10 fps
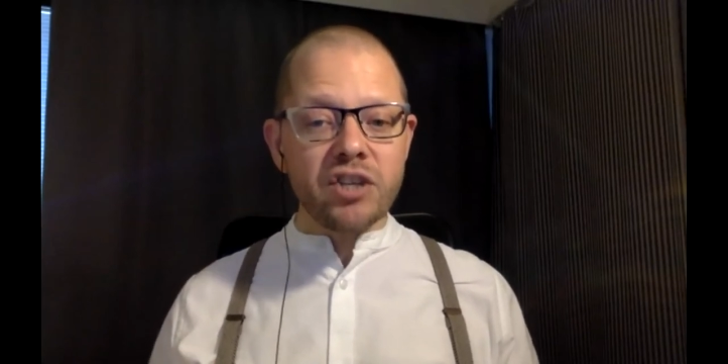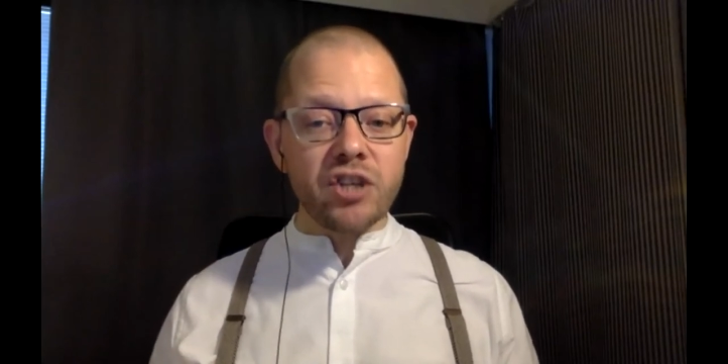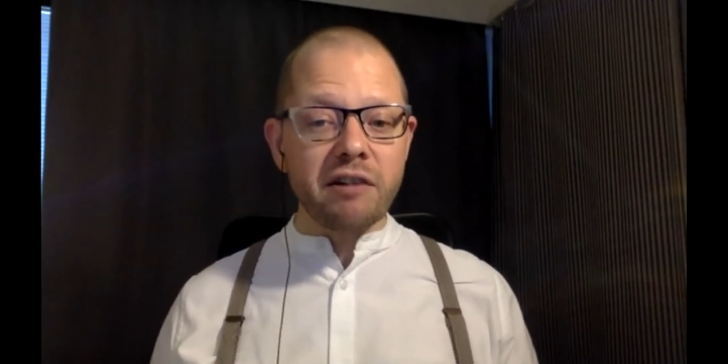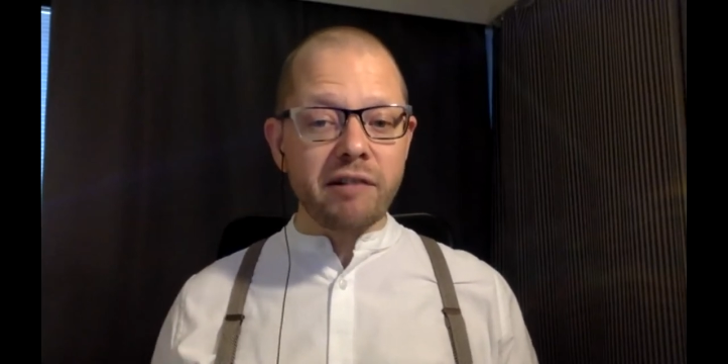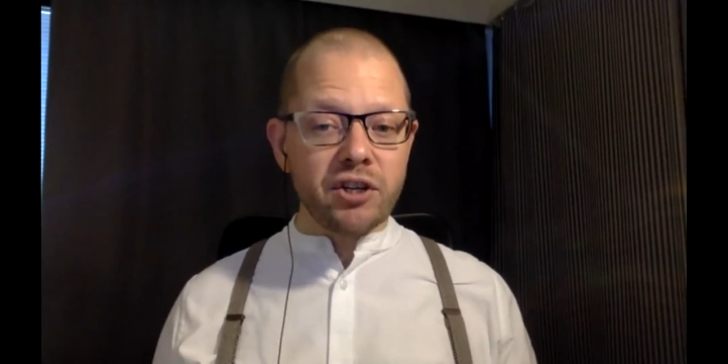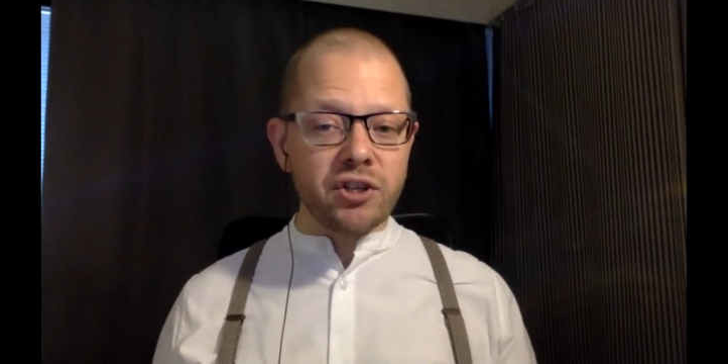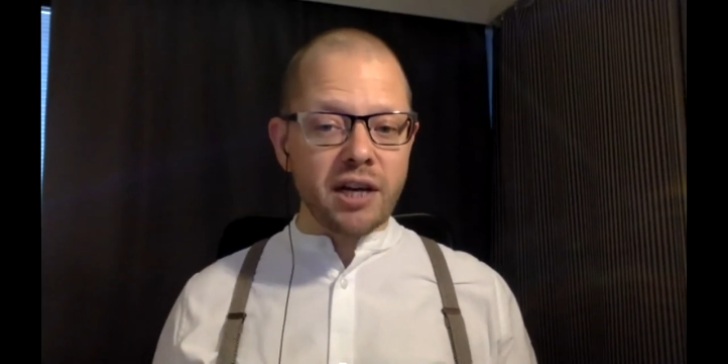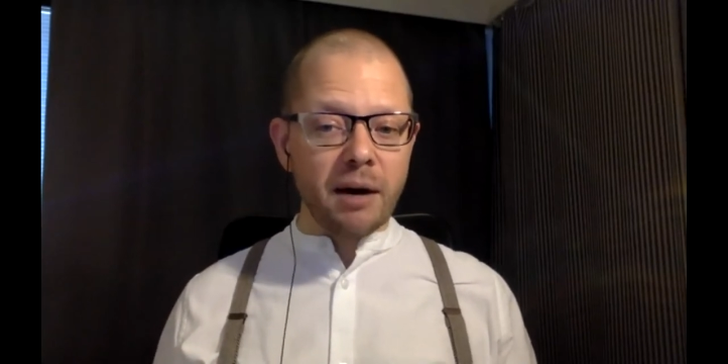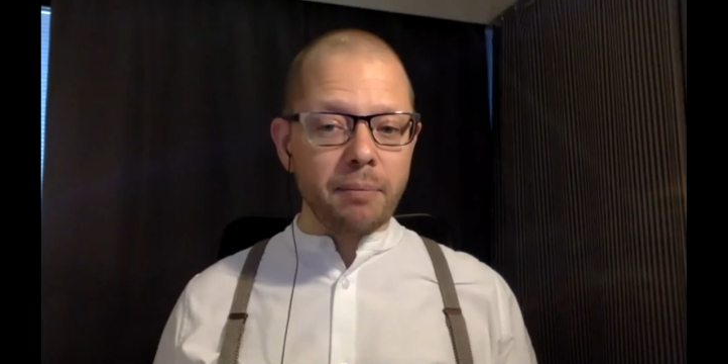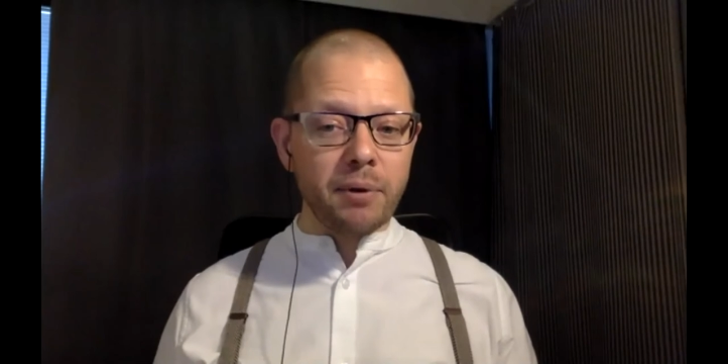Generation
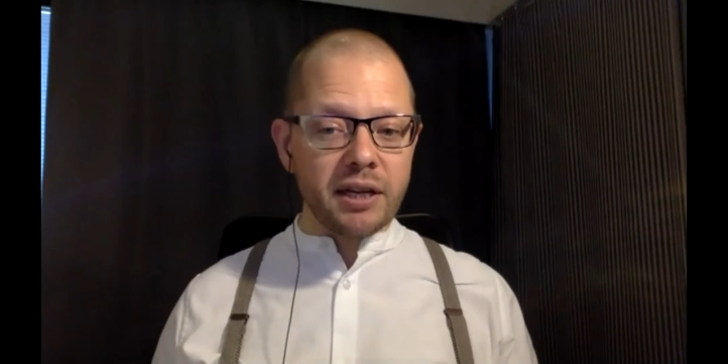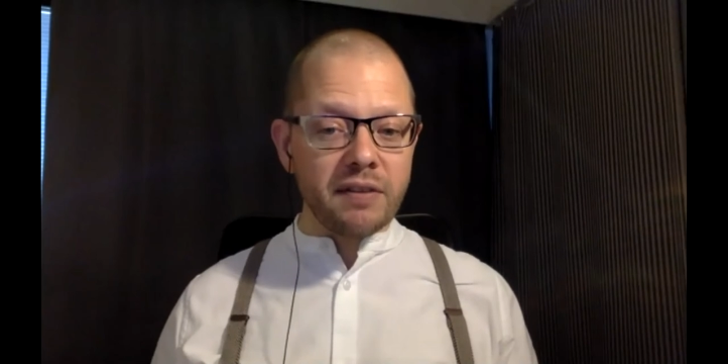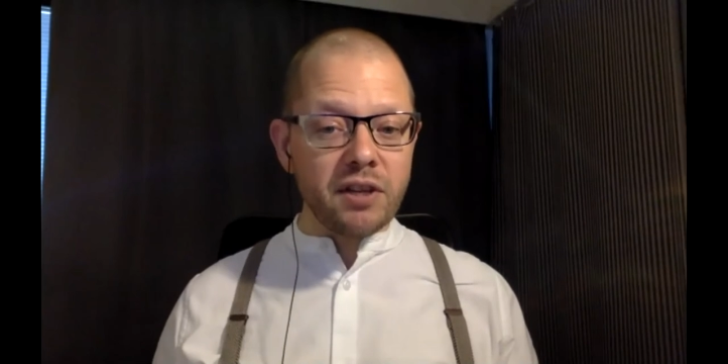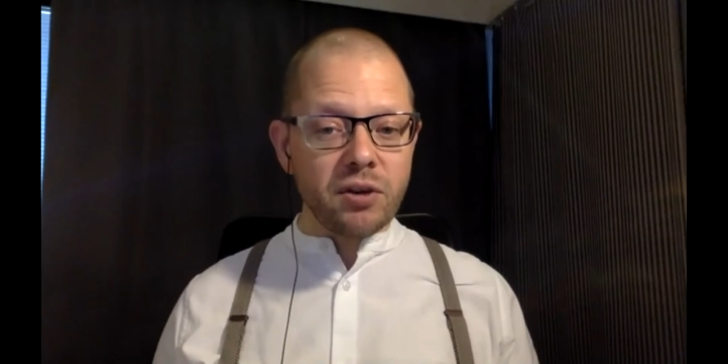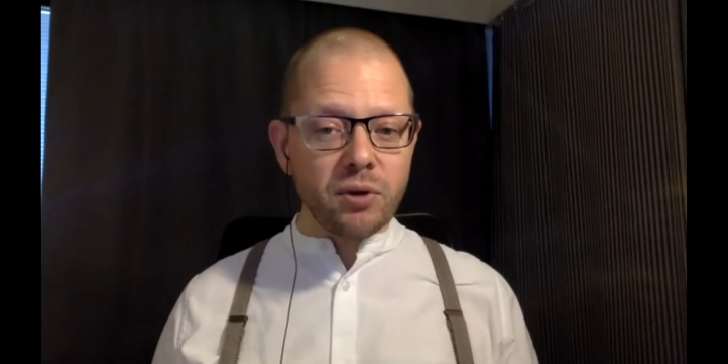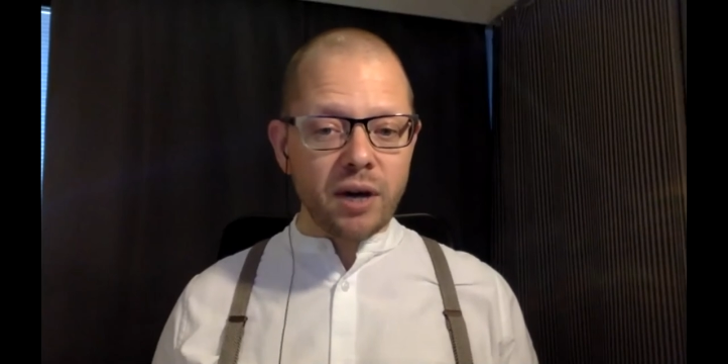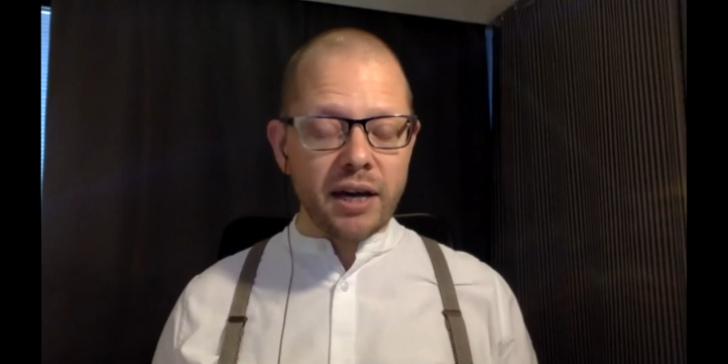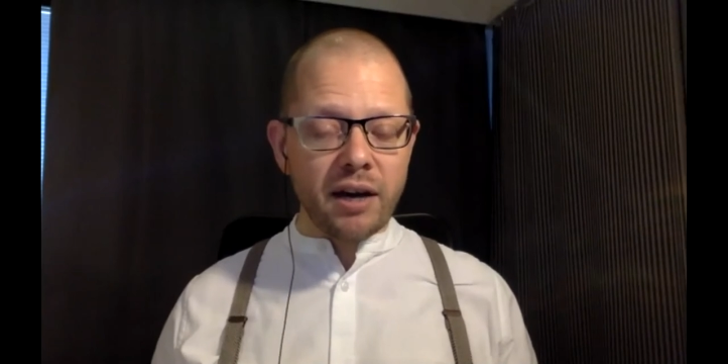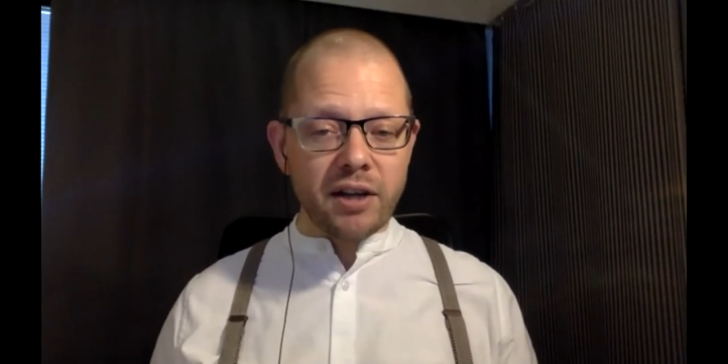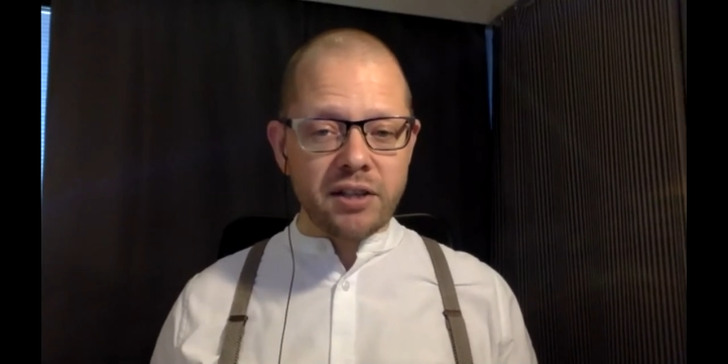Company in the UK.
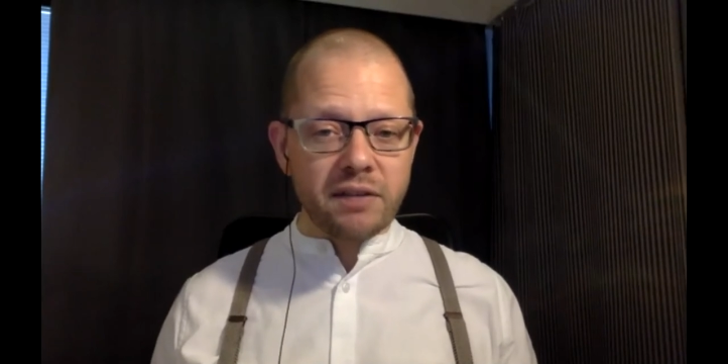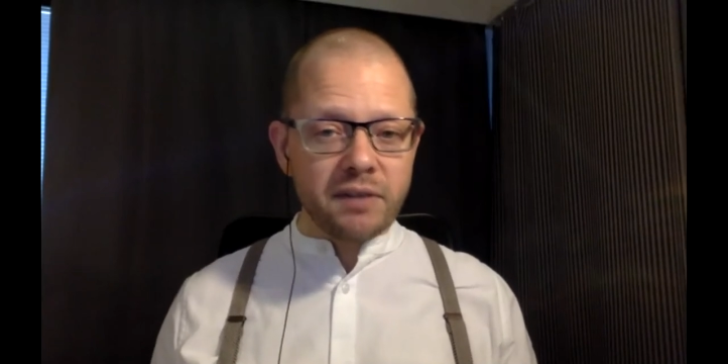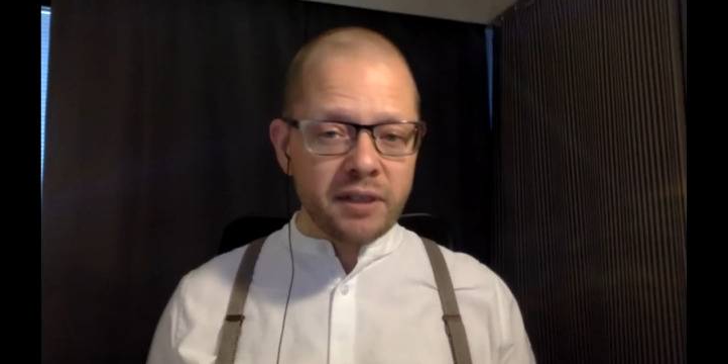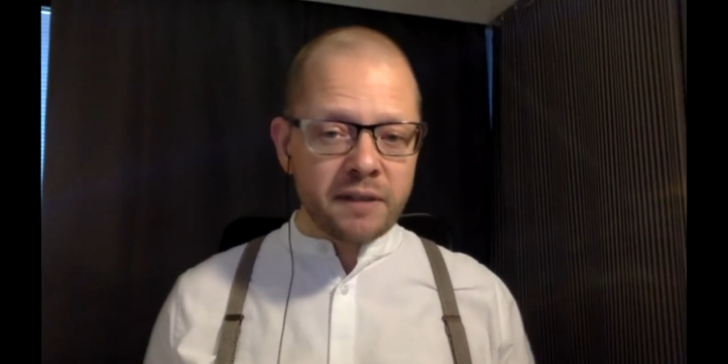Hi, Stephen.